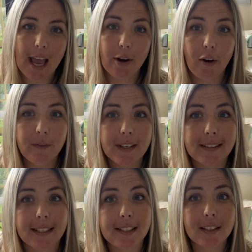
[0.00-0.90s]
And
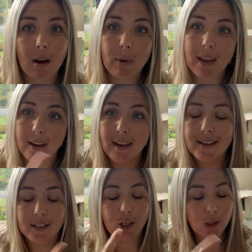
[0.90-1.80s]
obviously sewing
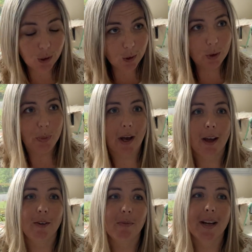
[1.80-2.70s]
is a huge
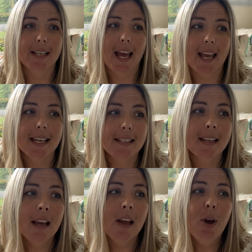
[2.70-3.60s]
part of my days.
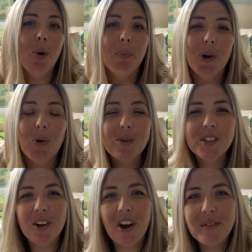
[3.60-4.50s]
But
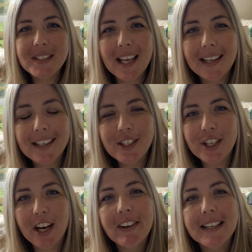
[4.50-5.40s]
also I've started
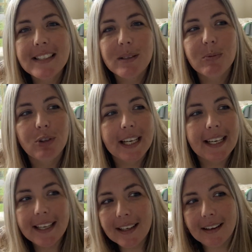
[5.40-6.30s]
sharing some
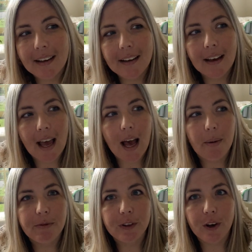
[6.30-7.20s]
reading
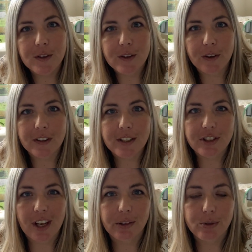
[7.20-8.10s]
vlogs on this
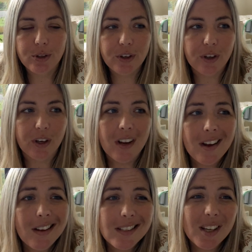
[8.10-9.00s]
channel too.
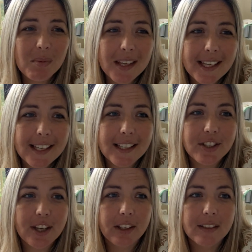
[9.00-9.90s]
So I'm thinking this
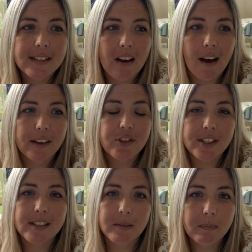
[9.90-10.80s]
channel is kind of
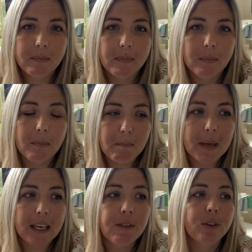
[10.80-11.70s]
just
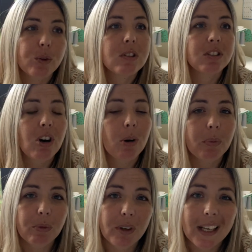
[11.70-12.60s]
me full stop,
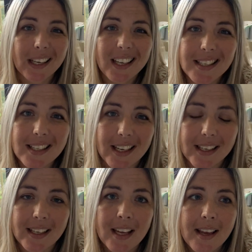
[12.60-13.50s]
really, isn't
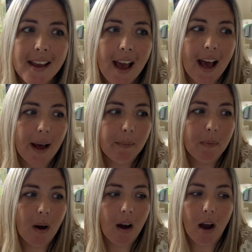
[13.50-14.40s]
it?
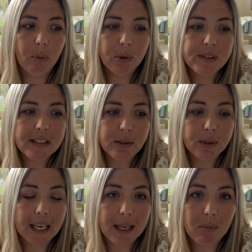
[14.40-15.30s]
I will still
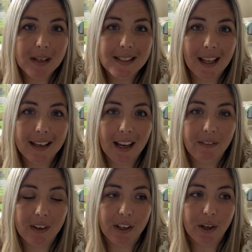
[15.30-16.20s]
keep my Sunday
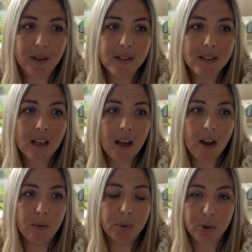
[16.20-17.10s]
videos
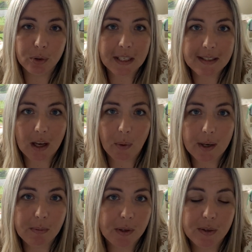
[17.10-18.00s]
purely
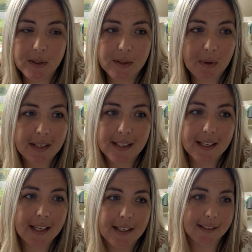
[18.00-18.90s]
sewing, because my
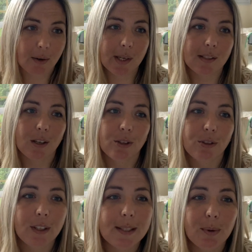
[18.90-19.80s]
Sunday sewing
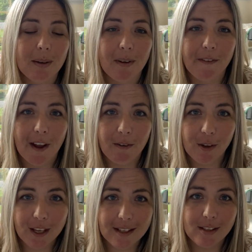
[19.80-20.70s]
social is one of my favorite
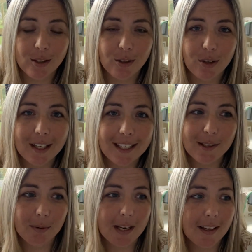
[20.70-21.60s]
things to do
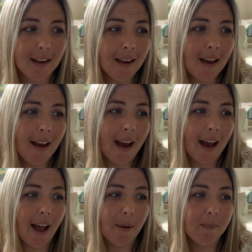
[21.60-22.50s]
each week.
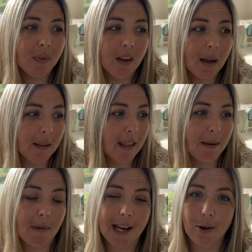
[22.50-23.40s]
They
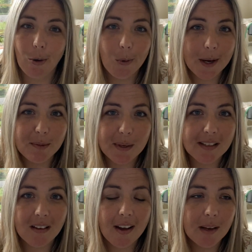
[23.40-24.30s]
may not always be
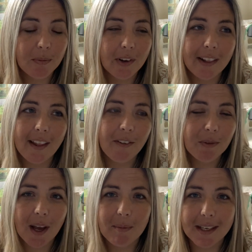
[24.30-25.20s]
exciting, but I love
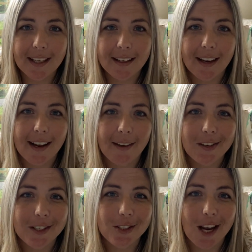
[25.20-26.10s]
coming in and
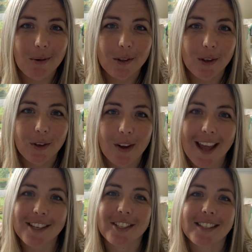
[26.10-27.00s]
having a chat with you
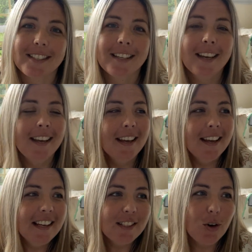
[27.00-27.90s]
and just
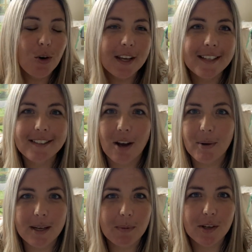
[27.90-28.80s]
talking
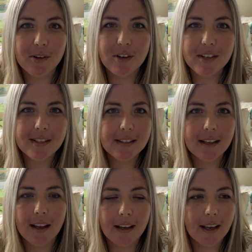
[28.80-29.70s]
sewing, because
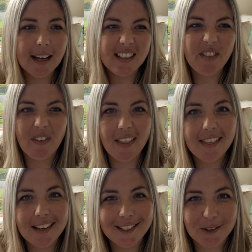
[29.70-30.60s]
it's a fun
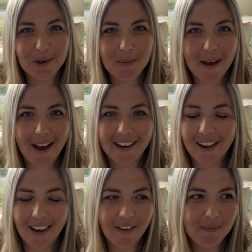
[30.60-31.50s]
thing to talk about. I
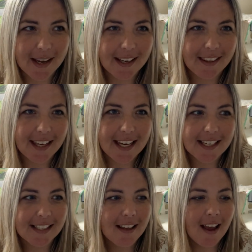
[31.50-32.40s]
love making things.